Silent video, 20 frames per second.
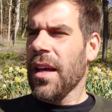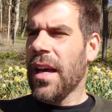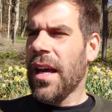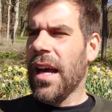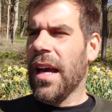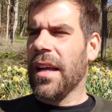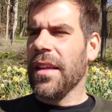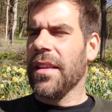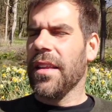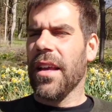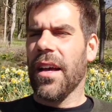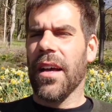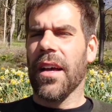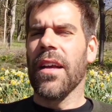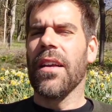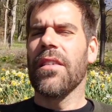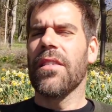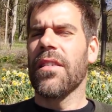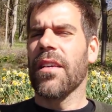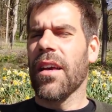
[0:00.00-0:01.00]
And
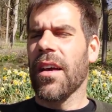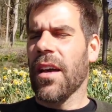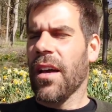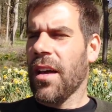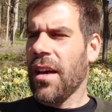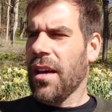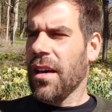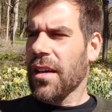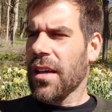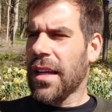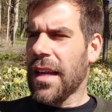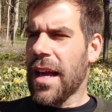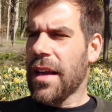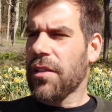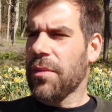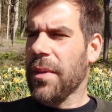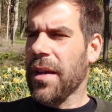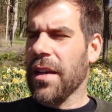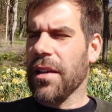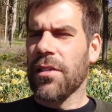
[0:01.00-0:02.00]
his
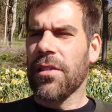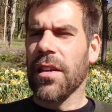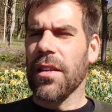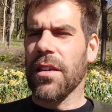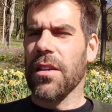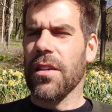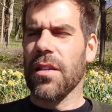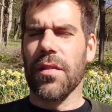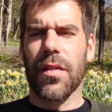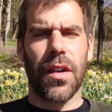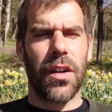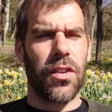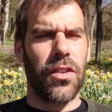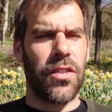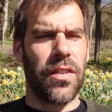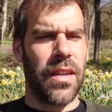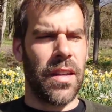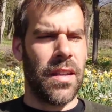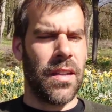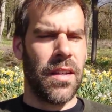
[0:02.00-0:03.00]
classmates at the
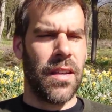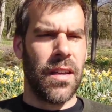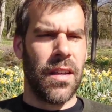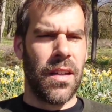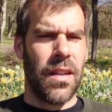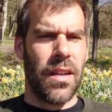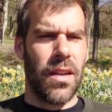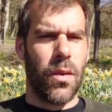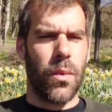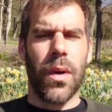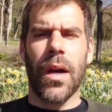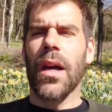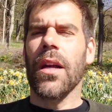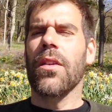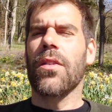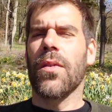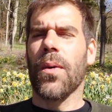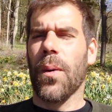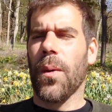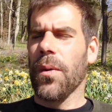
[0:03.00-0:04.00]
university
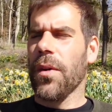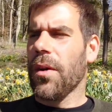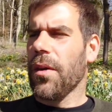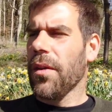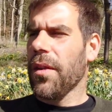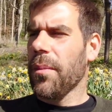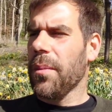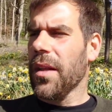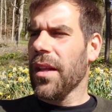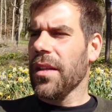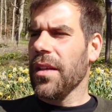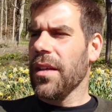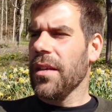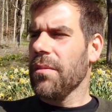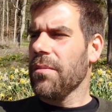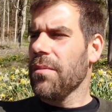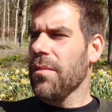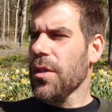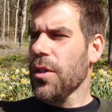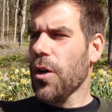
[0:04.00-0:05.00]
went and told all the
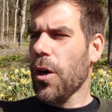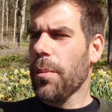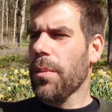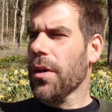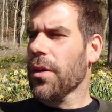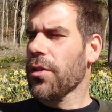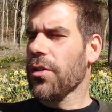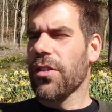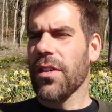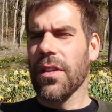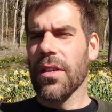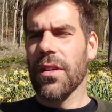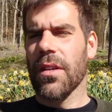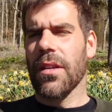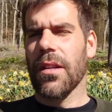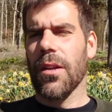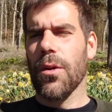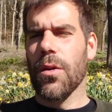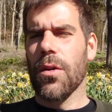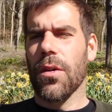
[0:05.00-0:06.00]
bloody yobos in
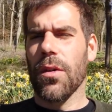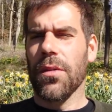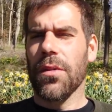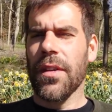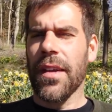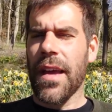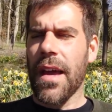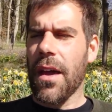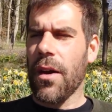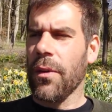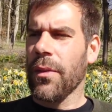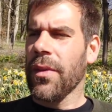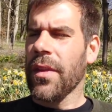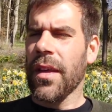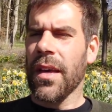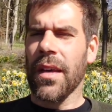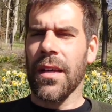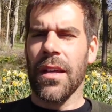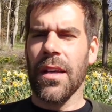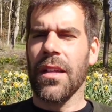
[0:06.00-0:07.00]
the local
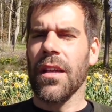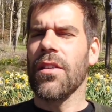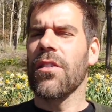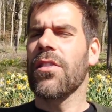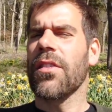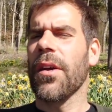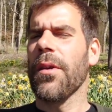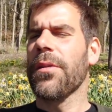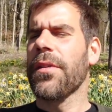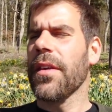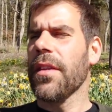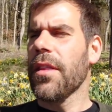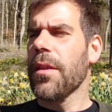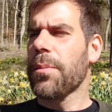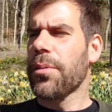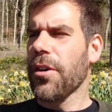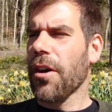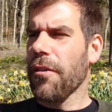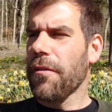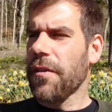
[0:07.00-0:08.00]
town that he'd insulted
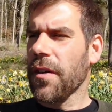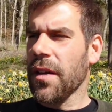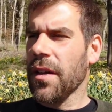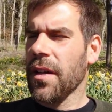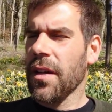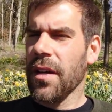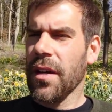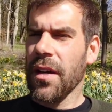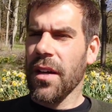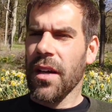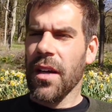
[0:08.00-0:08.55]
the prophet.